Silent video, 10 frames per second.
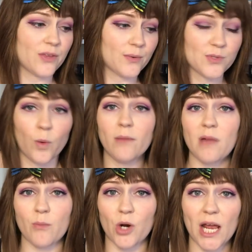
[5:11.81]
There was one
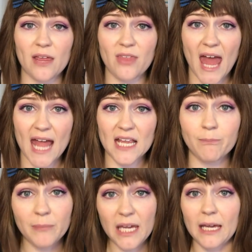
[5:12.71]
memory that
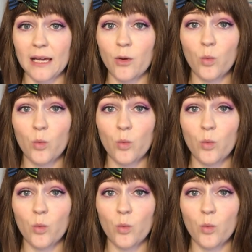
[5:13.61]
me